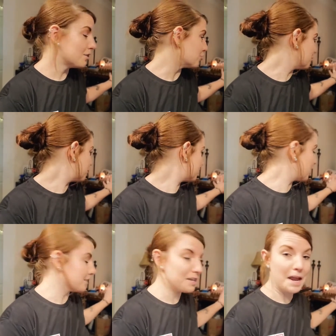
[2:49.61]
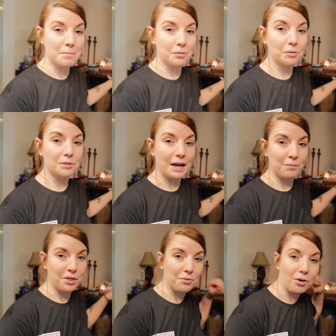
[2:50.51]
just a table that
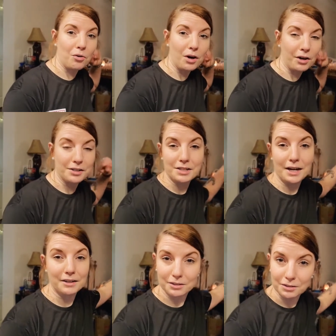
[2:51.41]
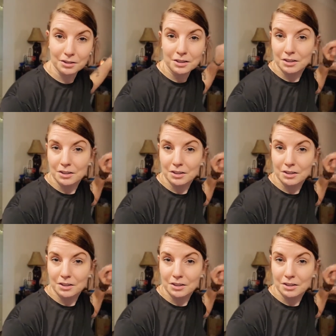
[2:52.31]
we throw our entire